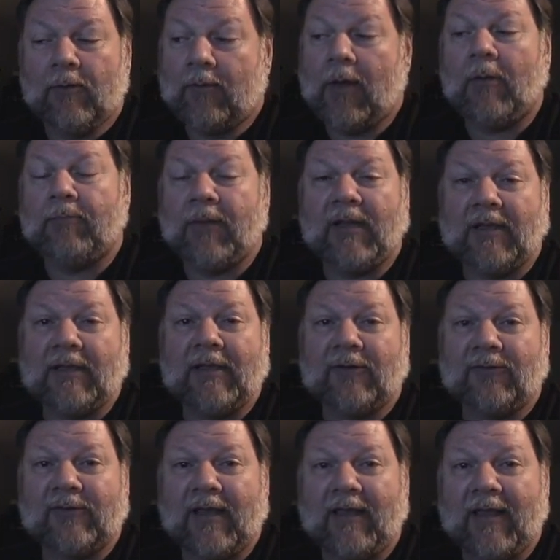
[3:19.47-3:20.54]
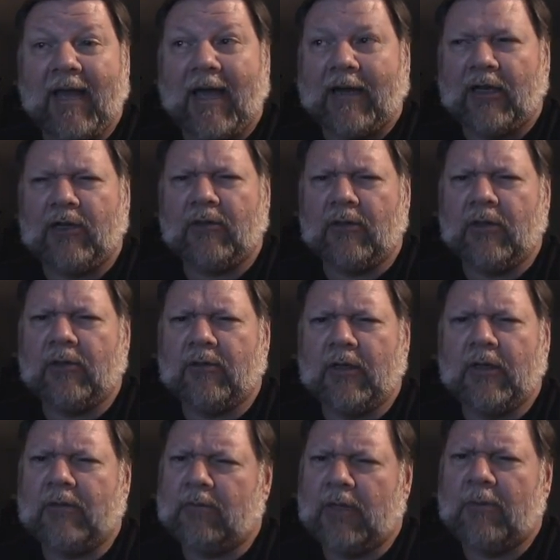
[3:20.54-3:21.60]
Well, Billy did say that.
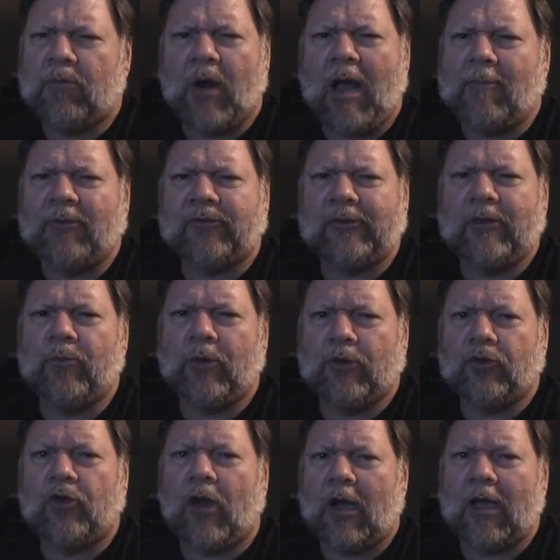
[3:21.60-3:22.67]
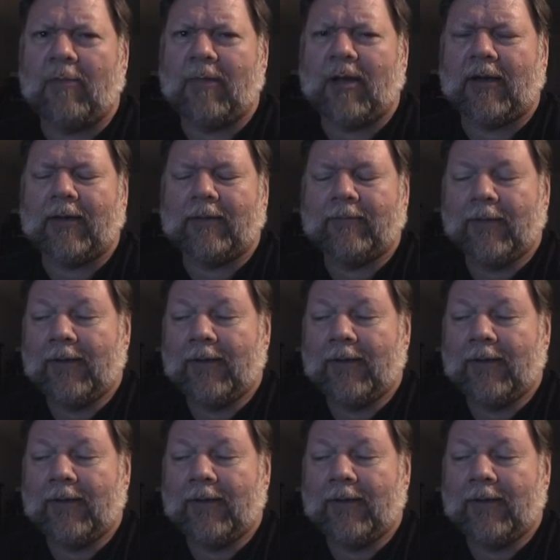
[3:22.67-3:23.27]
He promised he wouldn't talk about it.